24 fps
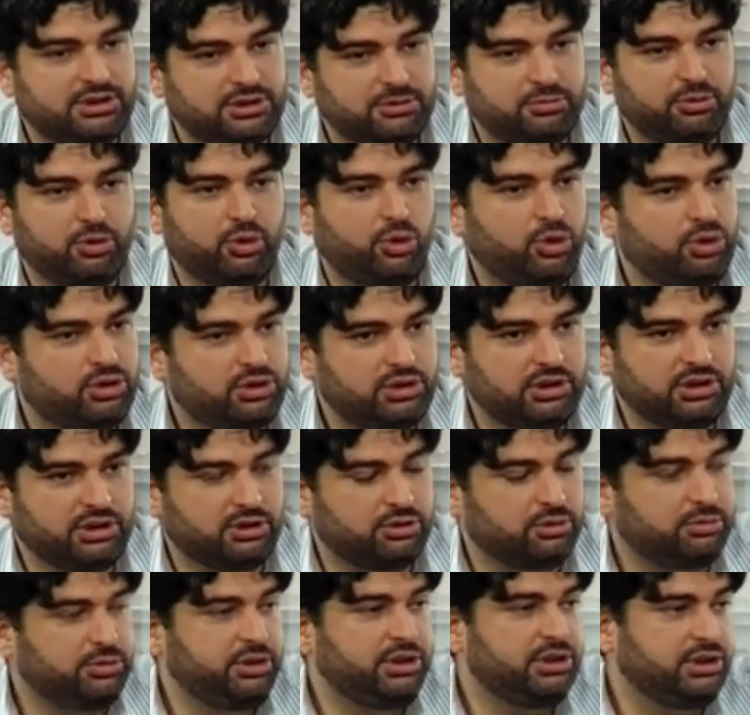support the
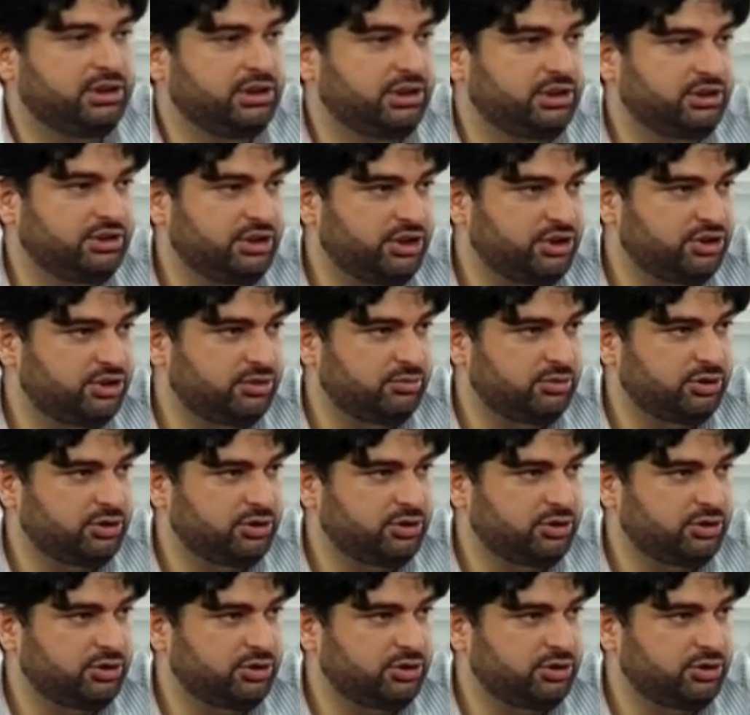European integration,